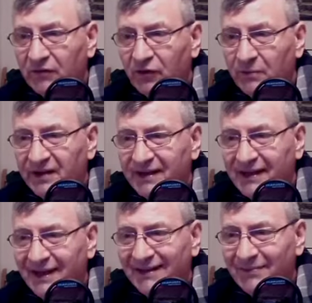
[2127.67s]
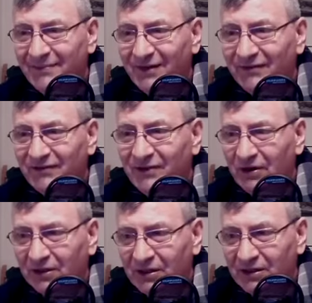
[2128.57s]
from the kingdom of
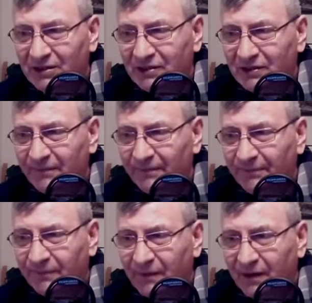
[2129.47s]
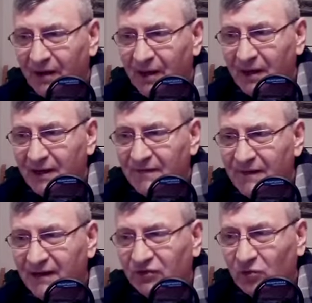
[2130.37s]
darkness
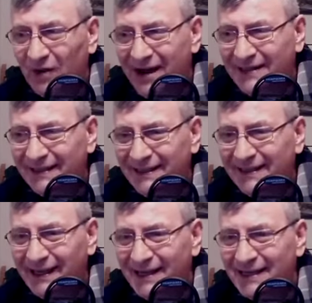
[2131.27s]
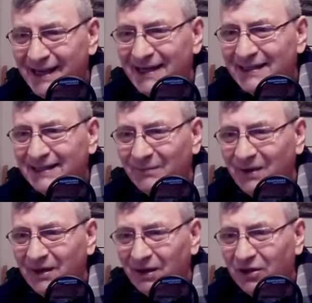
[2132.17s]
that rises against
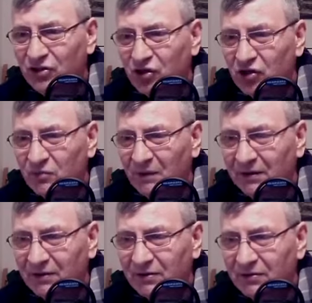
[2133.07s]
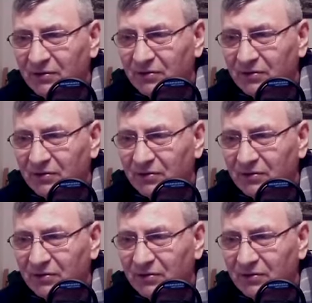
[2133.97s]
me in judgment,